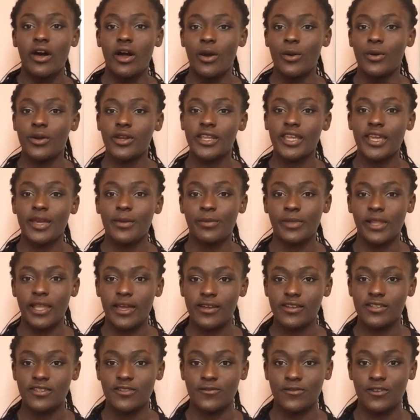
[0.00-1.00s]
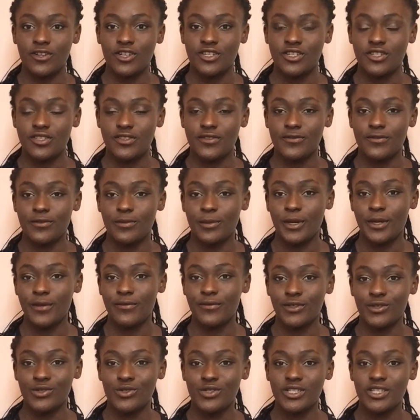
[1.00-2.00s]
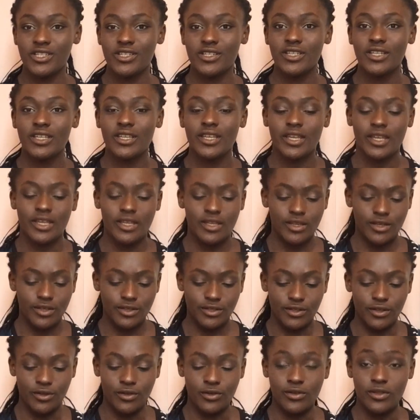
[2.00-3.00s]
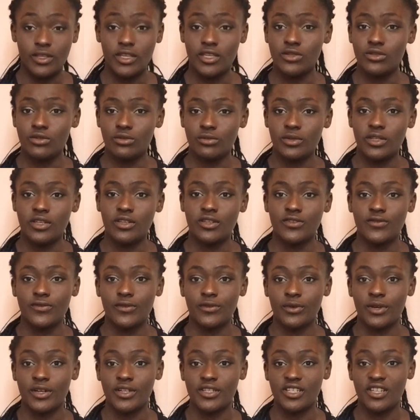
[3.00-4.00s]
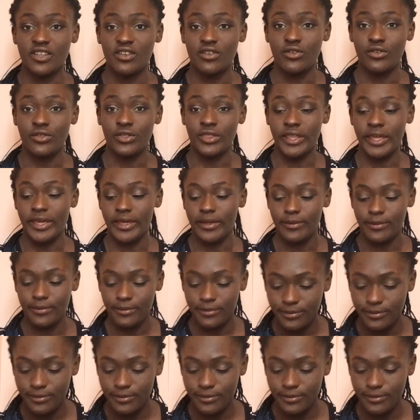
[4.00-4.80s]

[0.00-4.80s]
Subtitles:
I only get black dividers for my folder, so these will be good for writing on there.